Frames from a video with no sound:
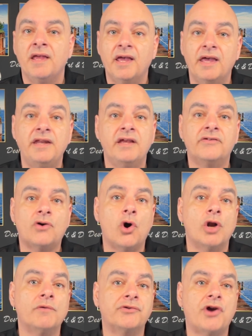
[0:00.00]
It is
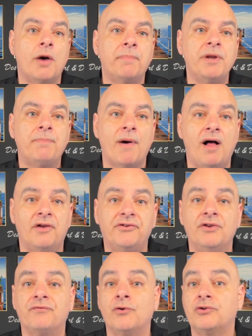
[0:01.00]
Carnival's company
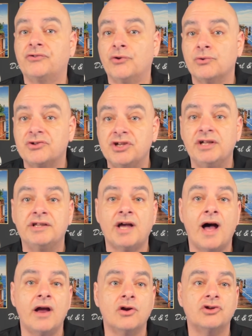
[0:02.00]
policy to first search the
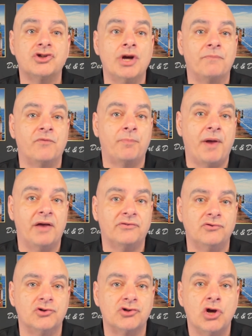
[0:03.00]
entire ship for
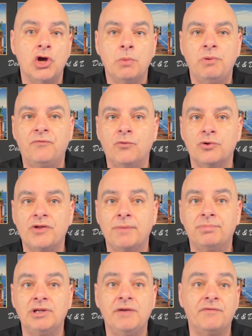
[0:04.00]
passengers before they
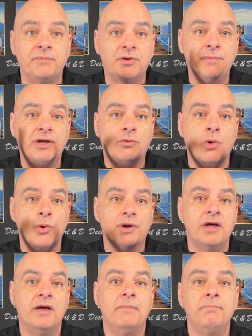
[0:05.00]
believe them to be,
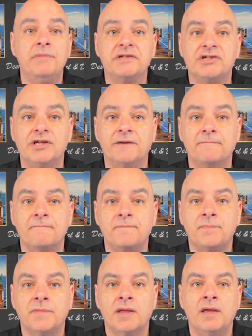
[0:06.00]
quote, missing.
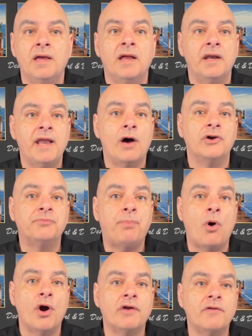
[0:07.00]
Now, as
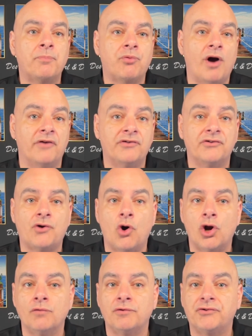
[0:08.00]
part of the process,
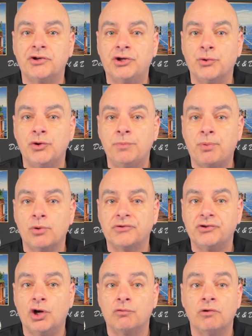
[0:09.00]
Carnival security
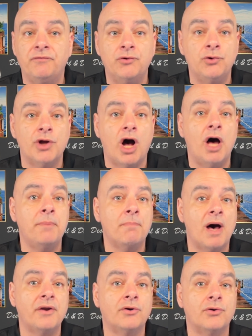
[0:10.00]
personnel reviewed
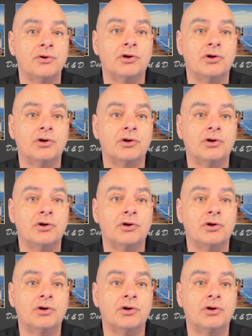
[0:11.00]
unmonitored